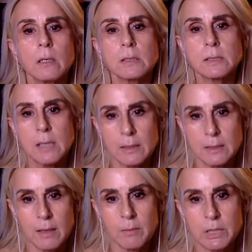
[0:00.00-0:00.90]

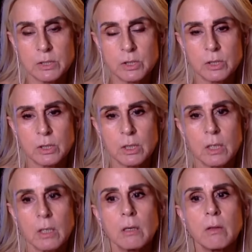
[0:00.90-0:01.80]
sun damage,
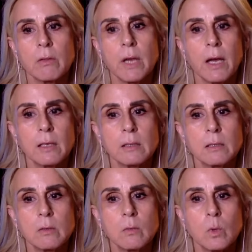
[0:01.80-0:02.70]

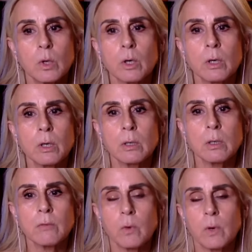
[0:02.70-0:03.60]
then we're
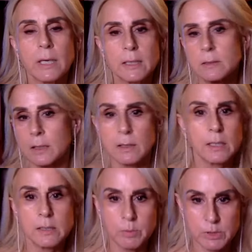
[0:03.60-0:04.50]
avoiding like
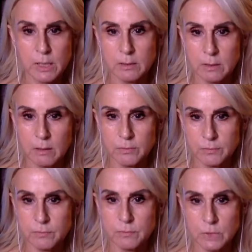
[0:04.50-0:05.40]
90% of,
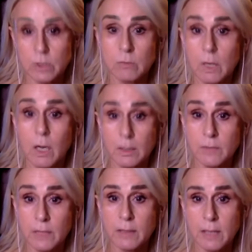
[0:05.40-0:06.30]
you know, kind
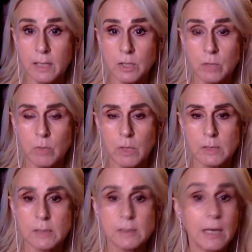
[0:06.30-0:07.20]
of like the aging
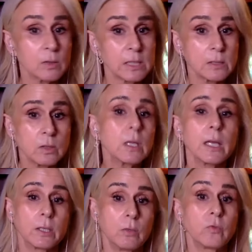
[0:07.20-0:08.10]
process. Now, it doesn't look
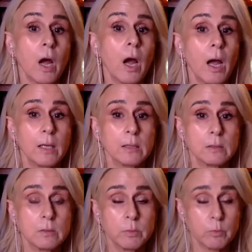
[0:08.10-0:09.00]
like you've got,
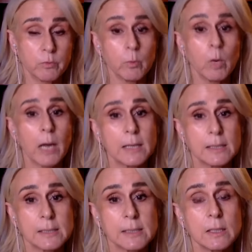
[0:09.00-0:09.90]
from what I
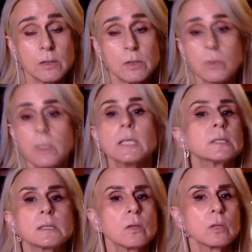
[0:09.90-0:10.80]
can see on the screen,
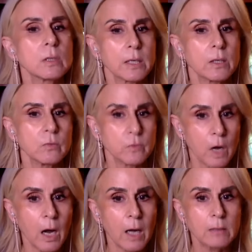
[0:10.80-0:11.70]
it doesn't look like you've
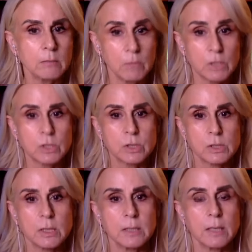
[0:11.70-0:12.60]
got much
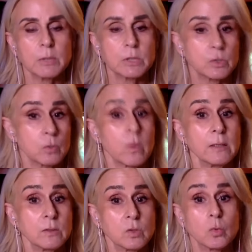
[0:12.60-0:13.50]
sun damage. So
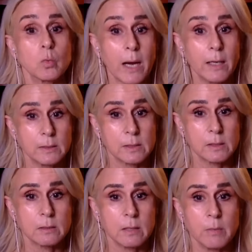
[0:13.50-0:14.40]
that's great.
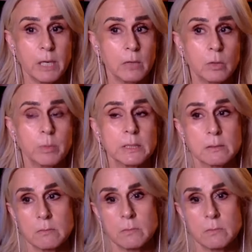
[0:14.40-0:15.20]
I mean, I grew up in